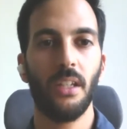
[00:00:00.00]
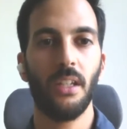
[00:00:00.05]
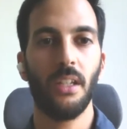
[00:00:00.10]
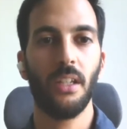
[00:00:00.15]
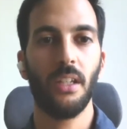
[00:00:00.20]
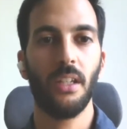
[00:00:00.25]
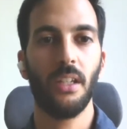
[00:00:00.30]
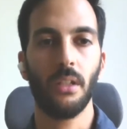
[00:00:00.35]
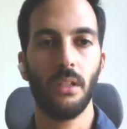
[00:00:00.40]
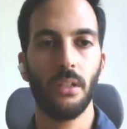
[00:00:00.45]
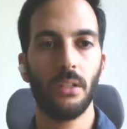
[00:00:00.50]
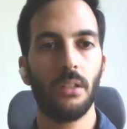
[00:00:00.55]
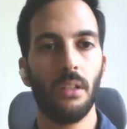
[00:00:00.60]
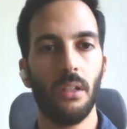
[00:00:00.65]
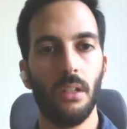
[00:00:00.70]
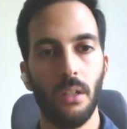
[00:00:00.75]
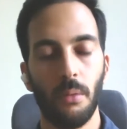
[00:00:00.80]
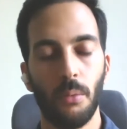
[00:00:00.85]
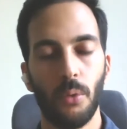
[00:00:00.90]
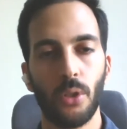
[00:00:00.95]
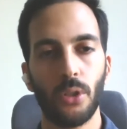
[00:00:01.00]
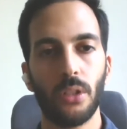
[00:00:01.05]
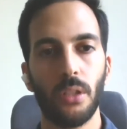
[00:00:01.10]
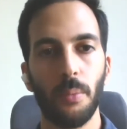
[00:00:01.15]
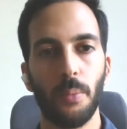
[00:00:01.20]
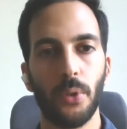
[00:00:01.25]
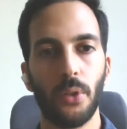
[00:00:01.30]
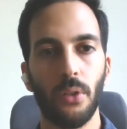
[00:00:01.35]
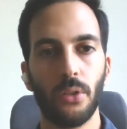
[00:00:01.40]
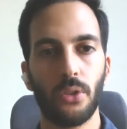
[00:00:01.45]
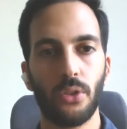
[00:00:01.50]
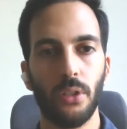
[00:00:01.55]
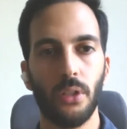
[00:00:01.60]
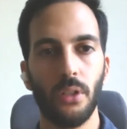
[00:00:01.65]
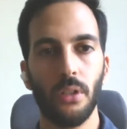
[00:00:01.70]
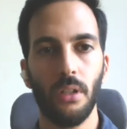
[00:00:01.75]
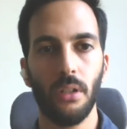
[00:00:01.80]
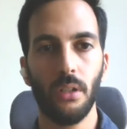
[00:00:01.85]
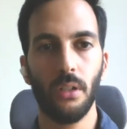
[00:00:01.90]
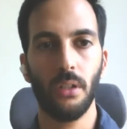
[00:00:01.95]
because in a more typical
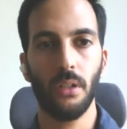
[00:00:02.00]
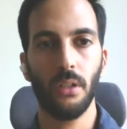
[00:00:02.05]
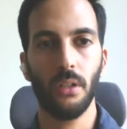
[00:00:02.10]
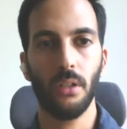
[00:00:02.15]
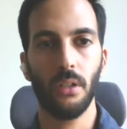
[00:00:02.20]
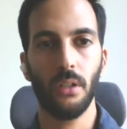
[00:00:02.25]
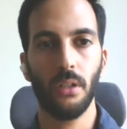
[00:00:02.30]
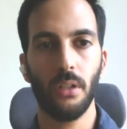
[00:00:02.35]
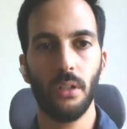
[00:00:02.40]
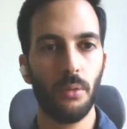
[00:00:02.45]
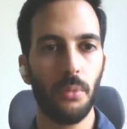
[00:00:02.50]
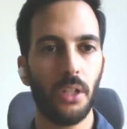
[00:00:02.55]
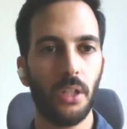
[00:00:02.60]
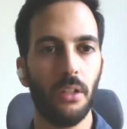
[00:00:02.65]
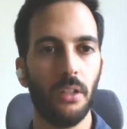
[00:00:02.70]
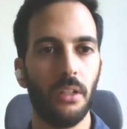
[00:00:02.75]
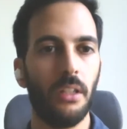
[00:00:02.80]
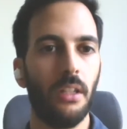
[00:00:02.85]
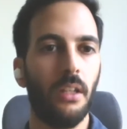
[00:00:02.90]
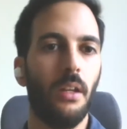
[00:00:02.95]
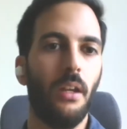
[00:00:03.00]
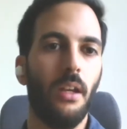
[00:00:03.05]
architectural method,